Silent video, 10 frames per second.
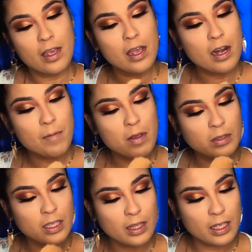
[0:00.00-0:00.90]
And I'm
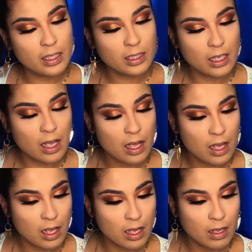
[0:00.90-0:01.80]
using this
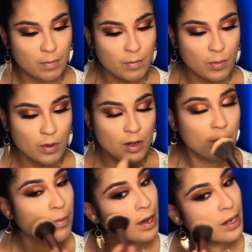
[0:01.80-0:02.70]
Mura
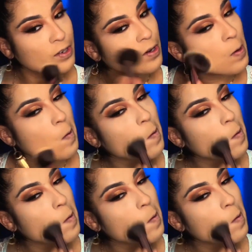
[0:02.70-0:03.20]
brush.